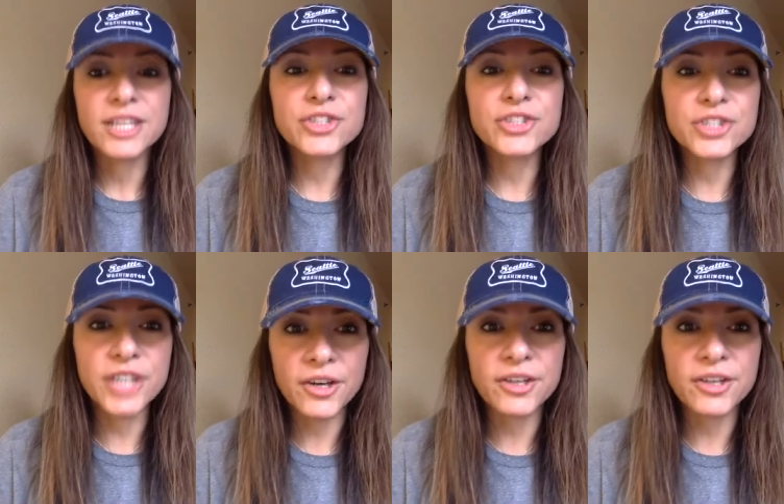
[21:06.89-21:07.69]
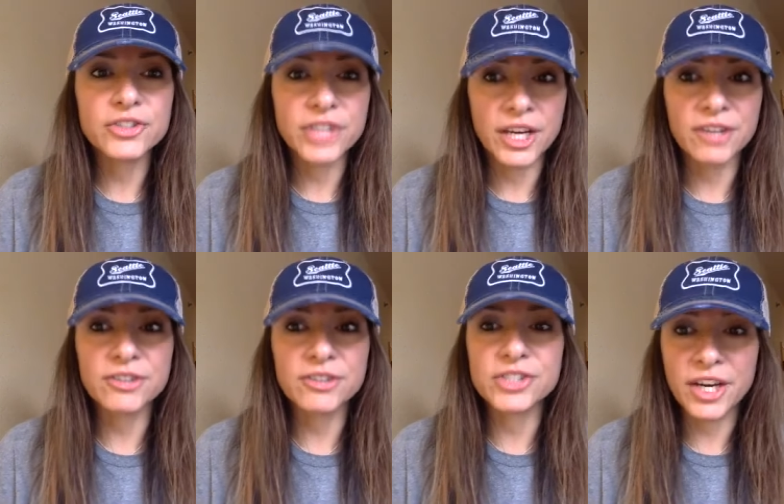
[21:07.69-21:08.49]
Share,
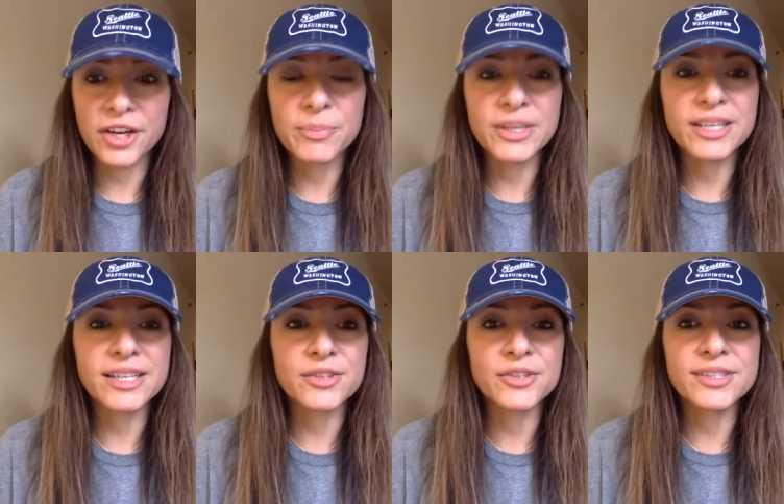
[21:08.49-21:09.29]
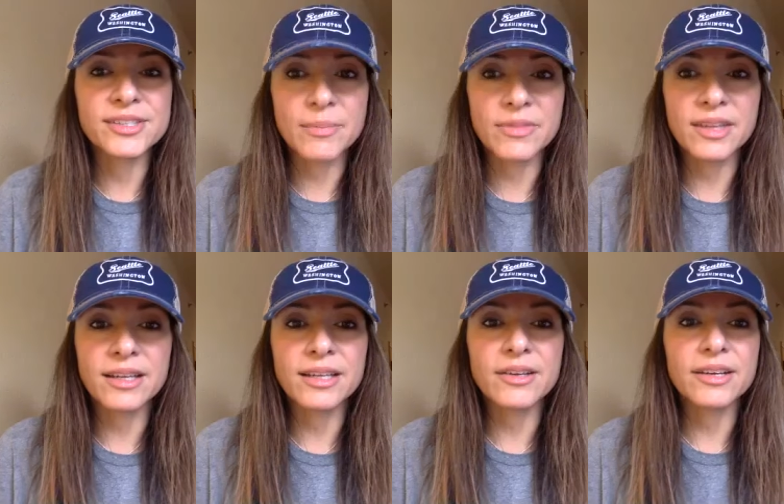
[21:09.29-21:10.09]
share, share because there's
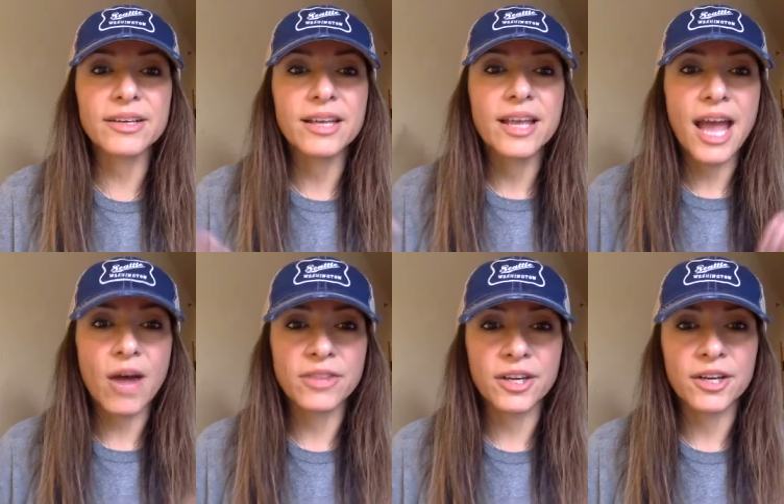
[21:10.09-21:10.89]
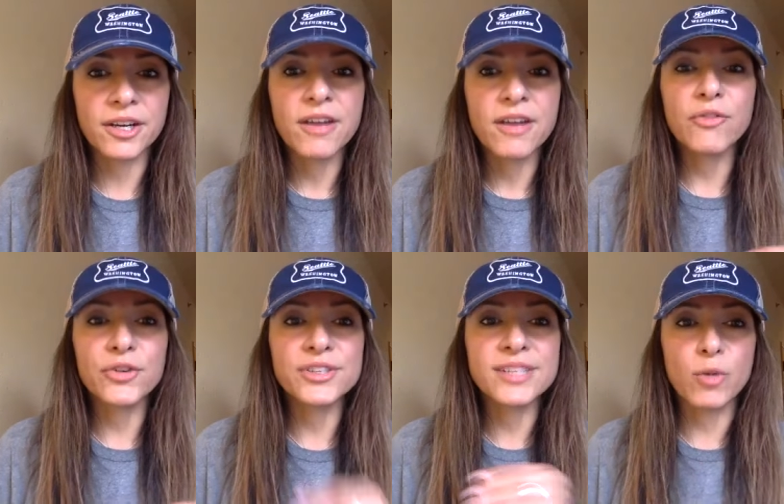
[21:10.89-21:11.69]
something out there
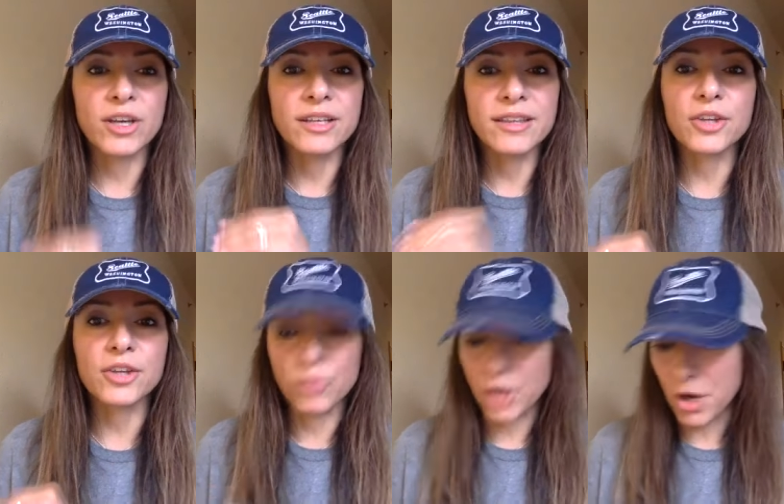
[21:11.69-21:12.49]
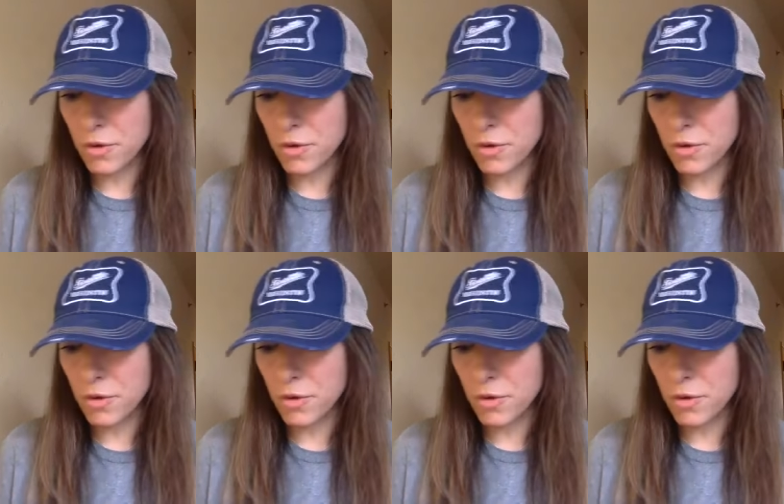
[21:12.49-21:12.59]
for someone that you know.